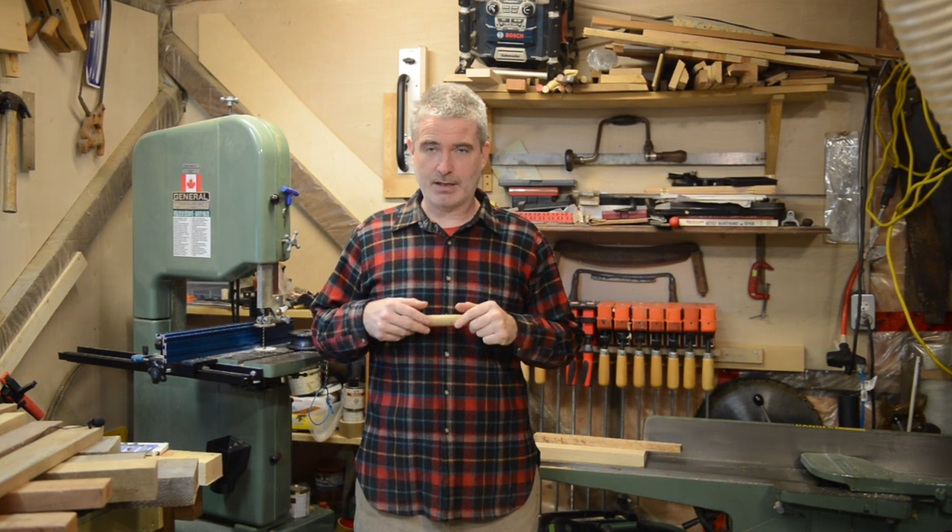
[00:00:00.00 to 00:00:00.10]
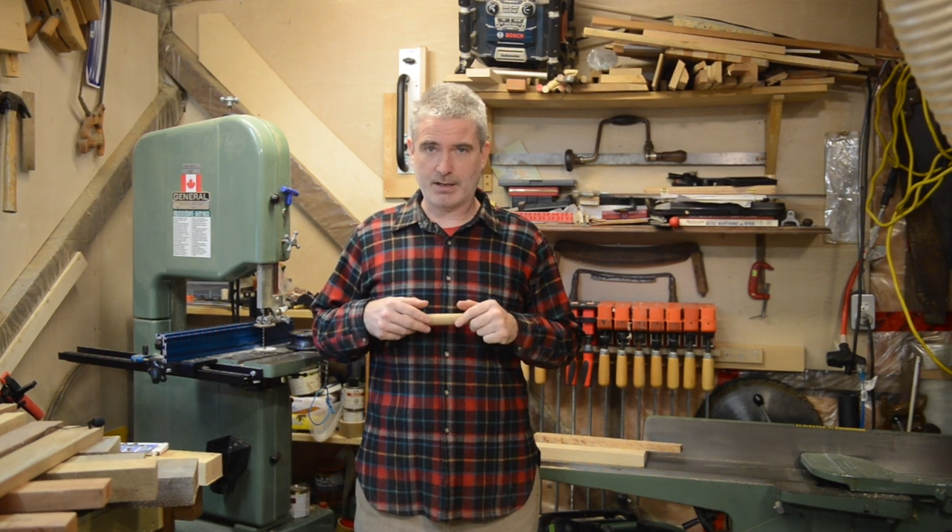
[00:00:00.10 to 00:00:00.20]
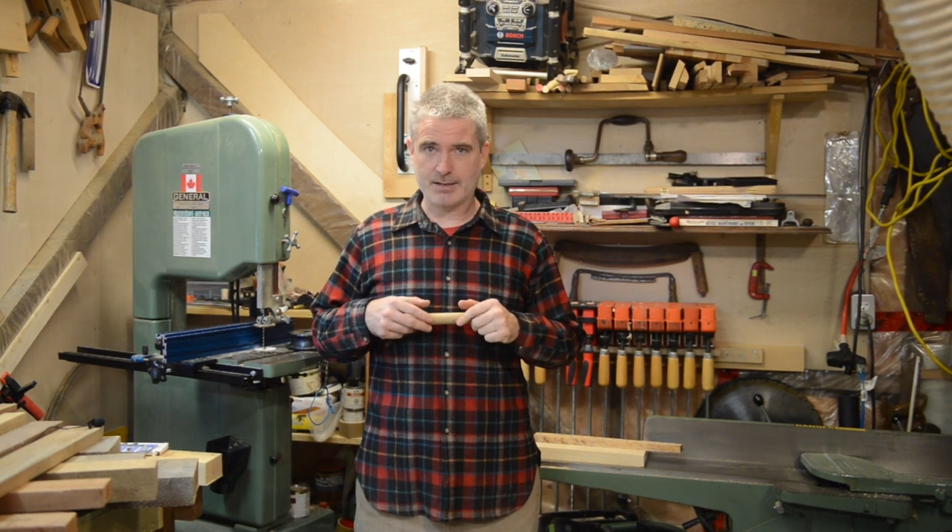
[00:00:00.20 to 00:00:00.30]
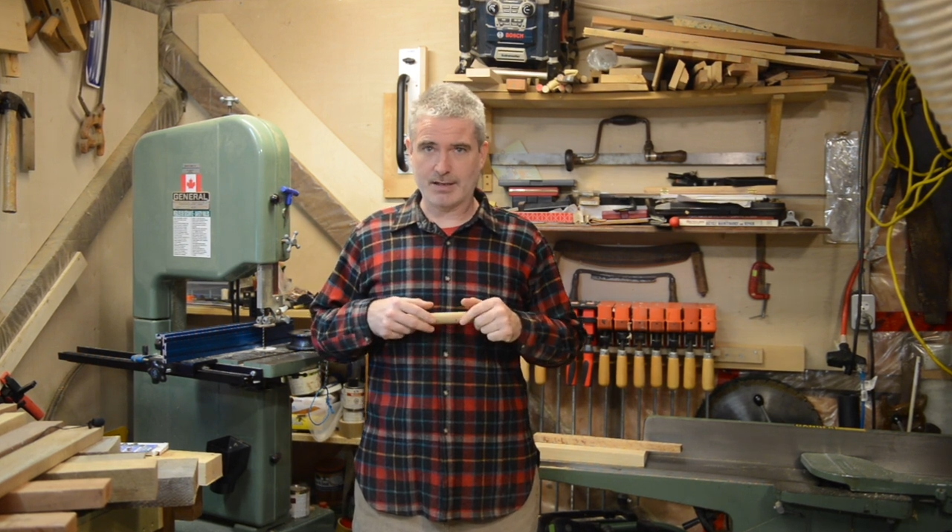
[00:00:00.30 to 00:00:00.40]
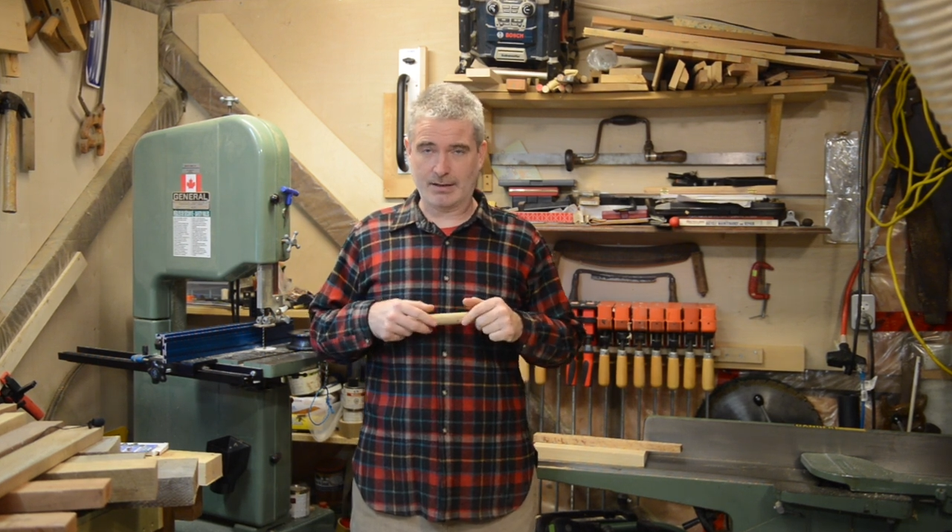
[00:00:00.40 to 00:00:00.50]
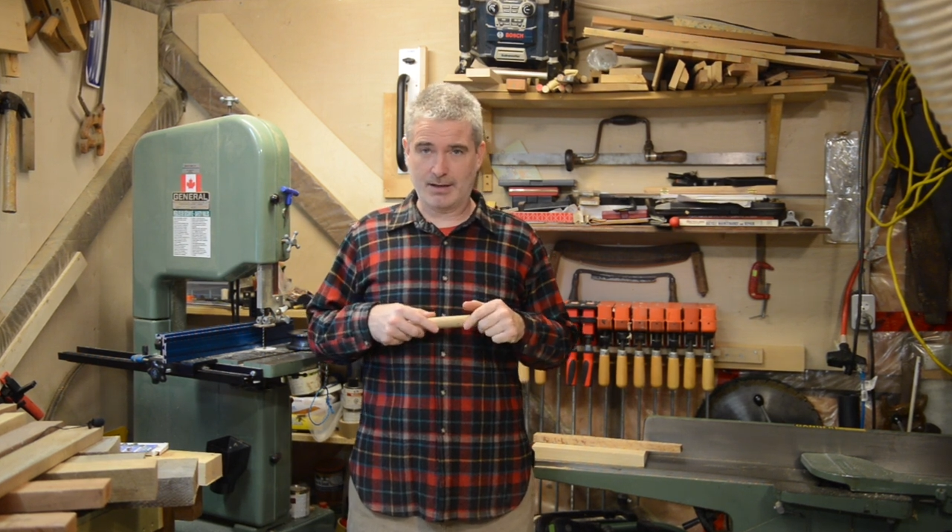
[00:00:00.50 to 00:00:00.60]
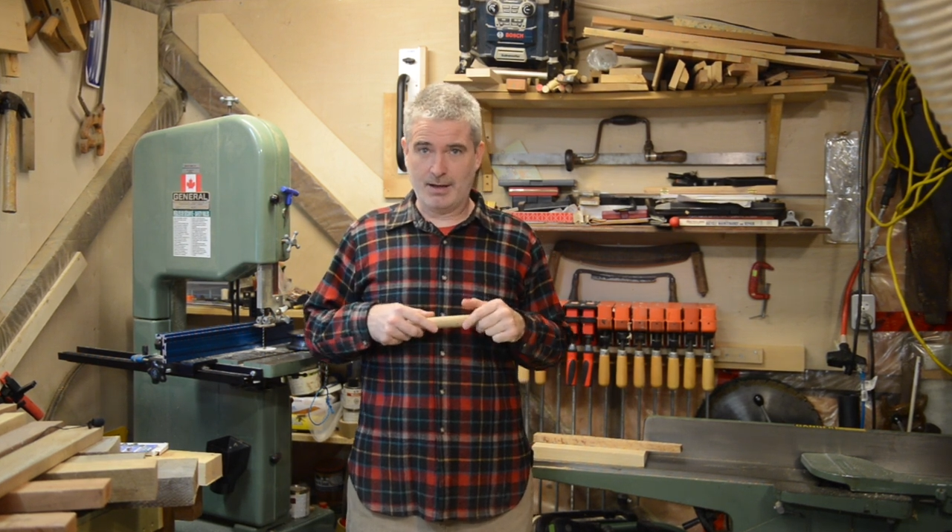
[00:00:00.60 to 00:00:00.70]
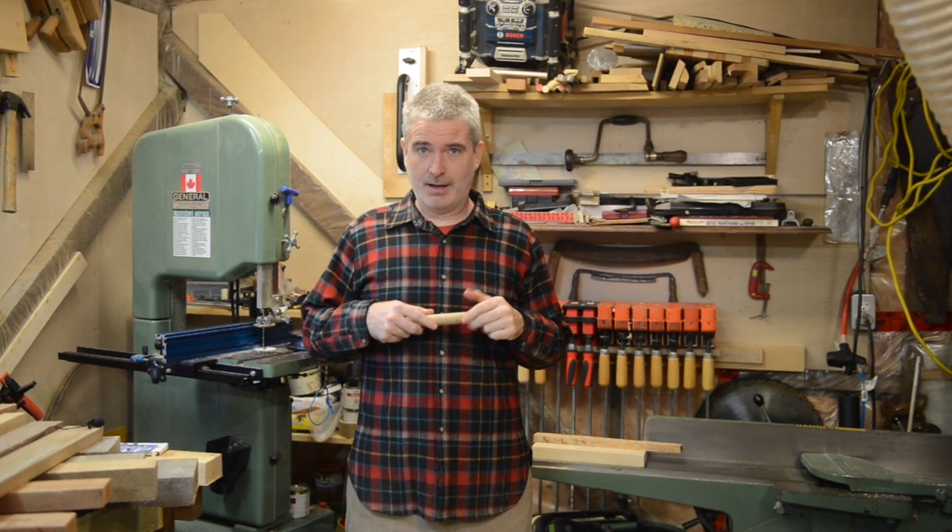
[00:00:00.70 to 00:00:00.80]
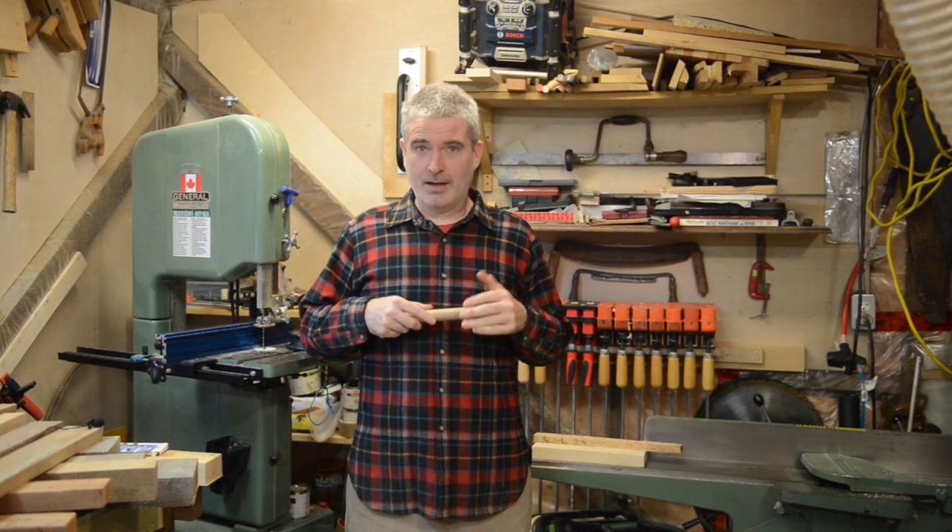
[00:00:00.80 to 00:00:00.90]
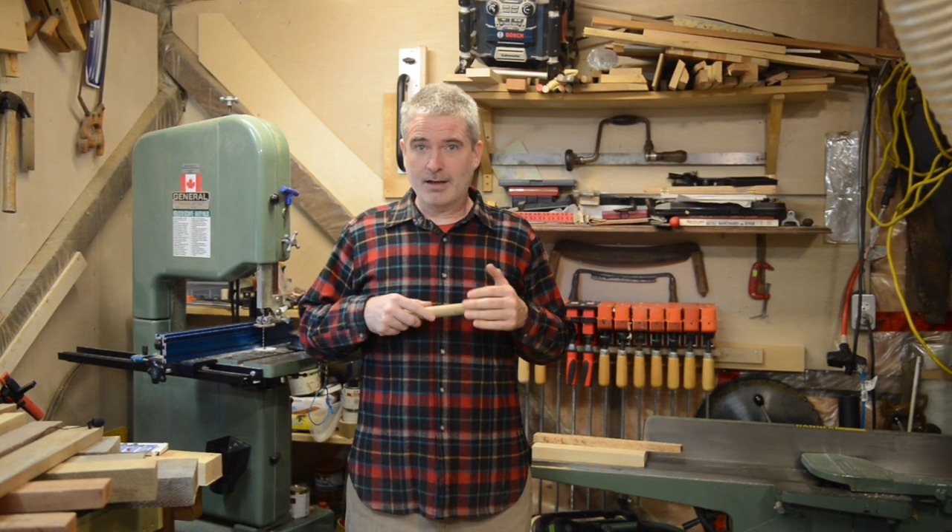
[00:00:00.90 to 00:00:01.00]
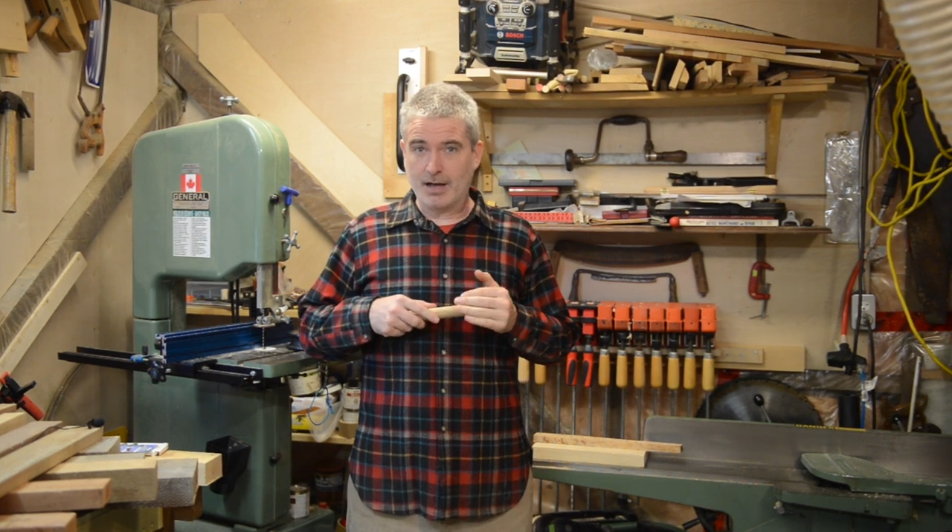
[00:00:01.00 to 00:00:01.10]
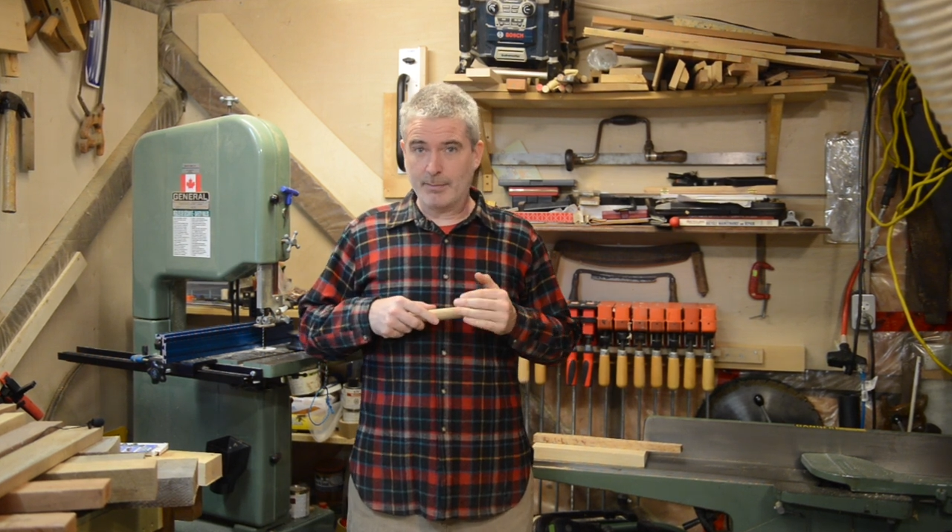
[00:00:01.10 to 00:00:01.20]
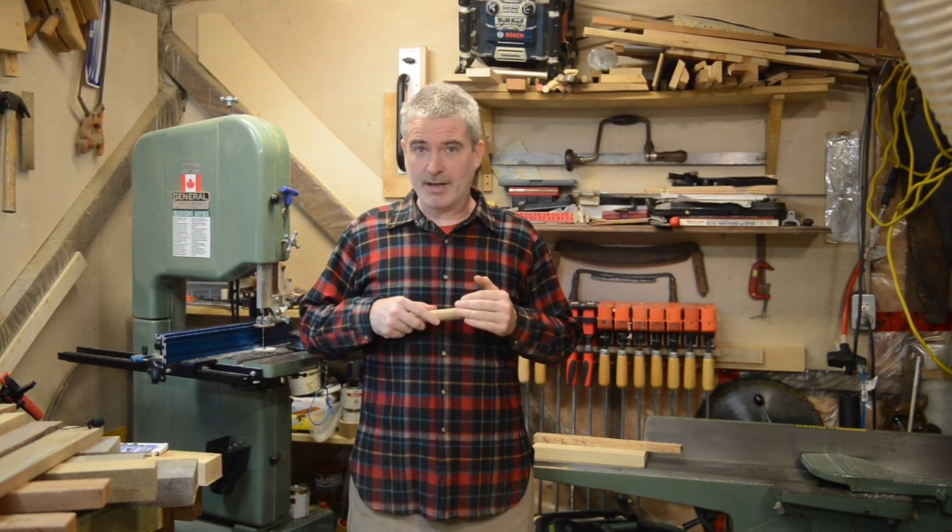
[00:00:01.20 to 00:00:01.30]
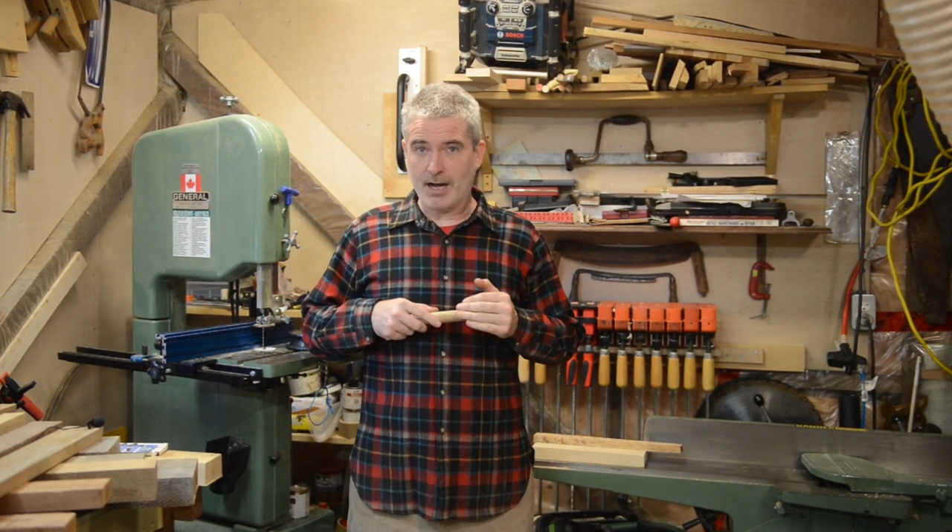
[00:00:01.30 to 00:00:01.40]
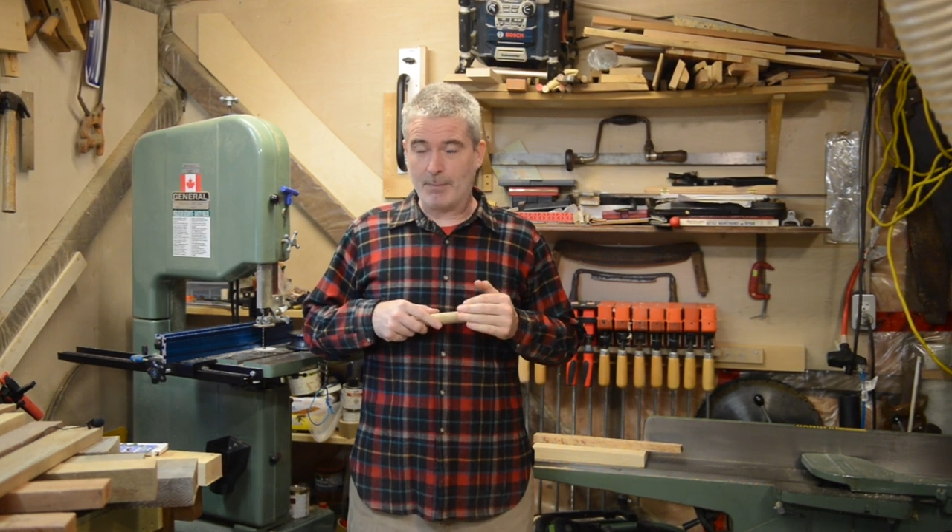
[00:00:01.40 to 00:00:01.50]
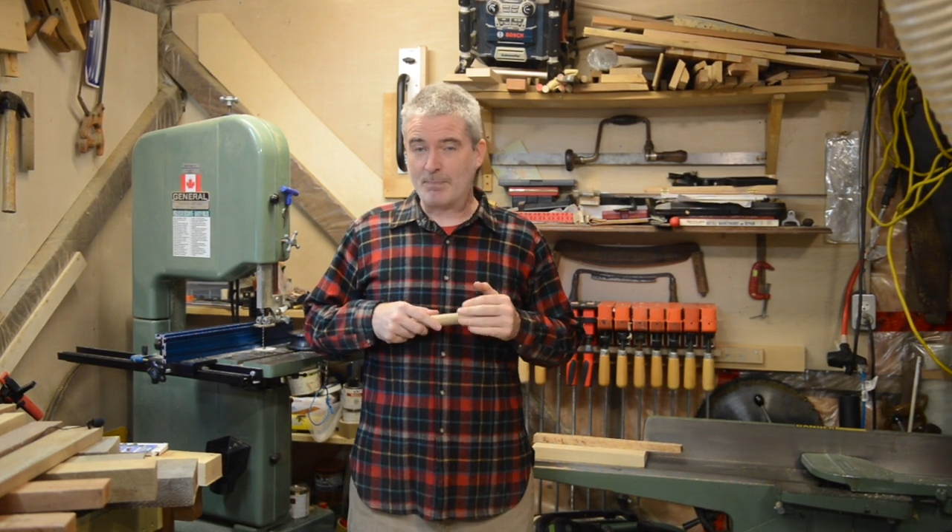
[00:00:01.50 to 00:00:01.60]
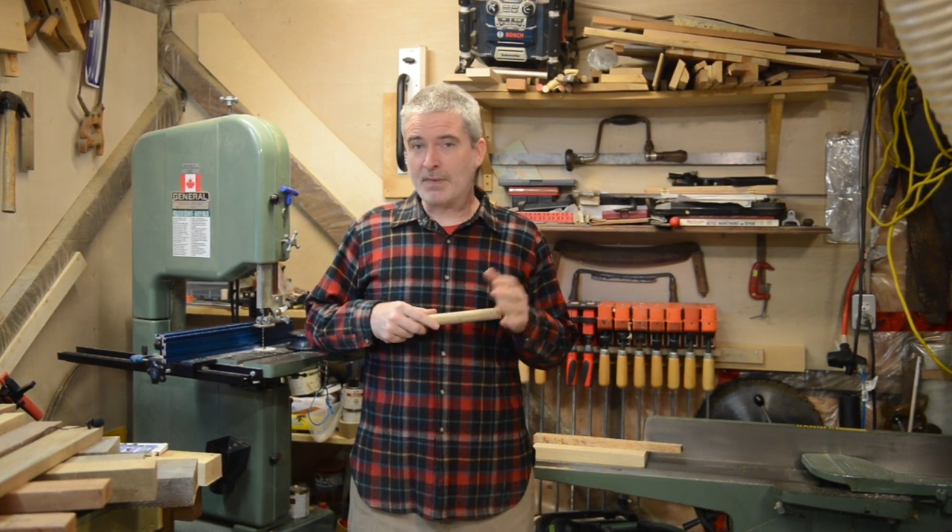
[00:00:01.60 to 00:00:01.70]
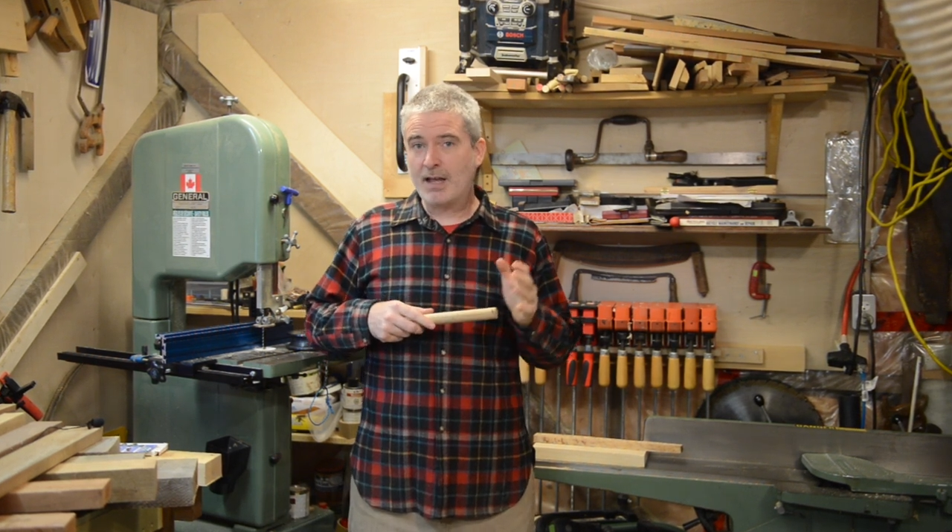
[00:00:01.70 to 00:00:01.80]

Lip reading: content coming up.